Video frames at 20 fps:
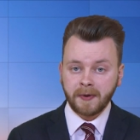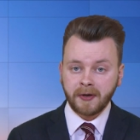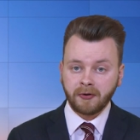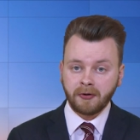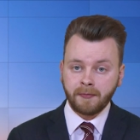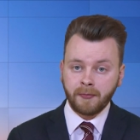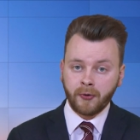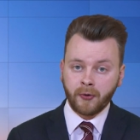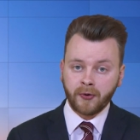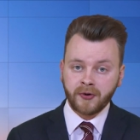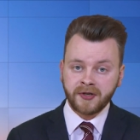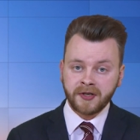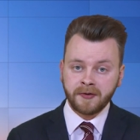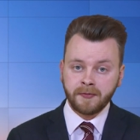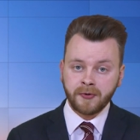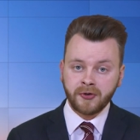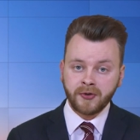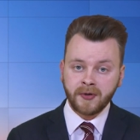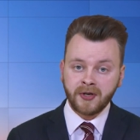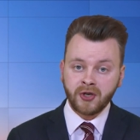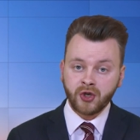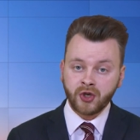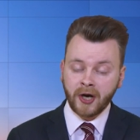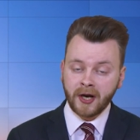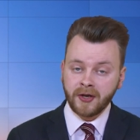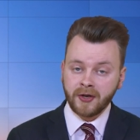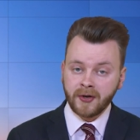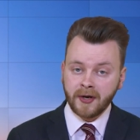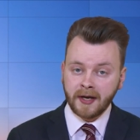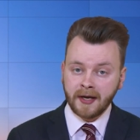being reported between
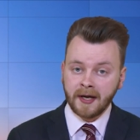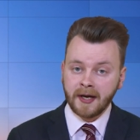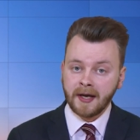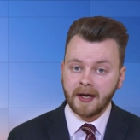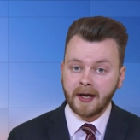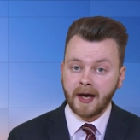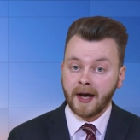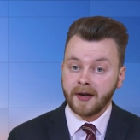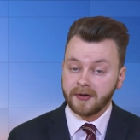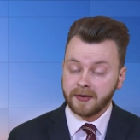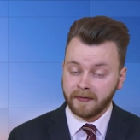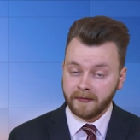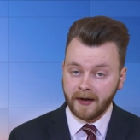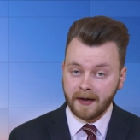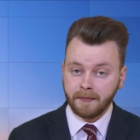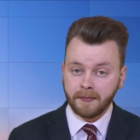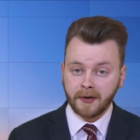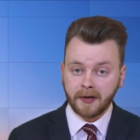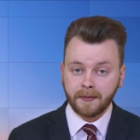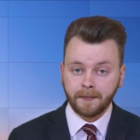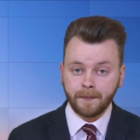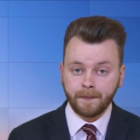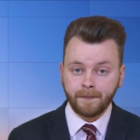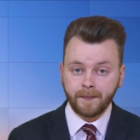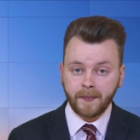January and November.